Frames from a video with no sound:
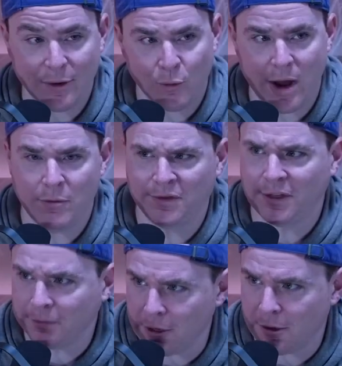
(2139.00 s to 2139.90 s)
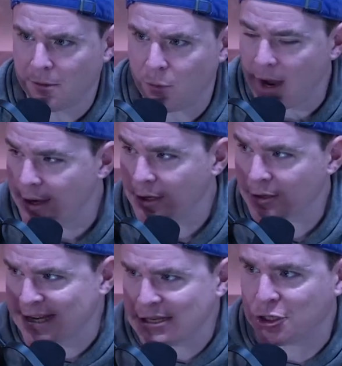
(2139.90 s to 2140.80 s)
When Already. was Israel? What? You're
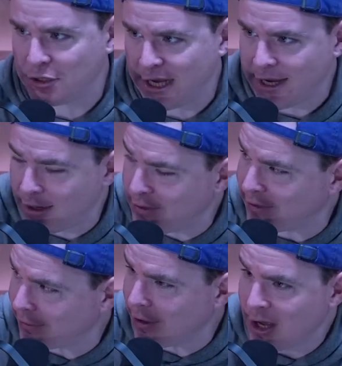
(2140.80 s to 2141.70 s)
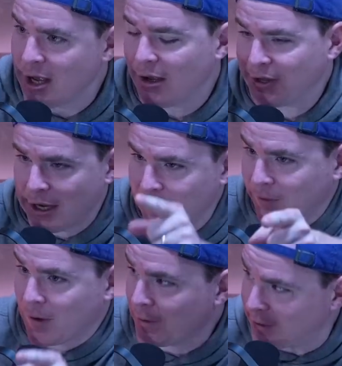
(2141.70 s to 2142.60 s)
saying Judea was Israel? I thought Israel was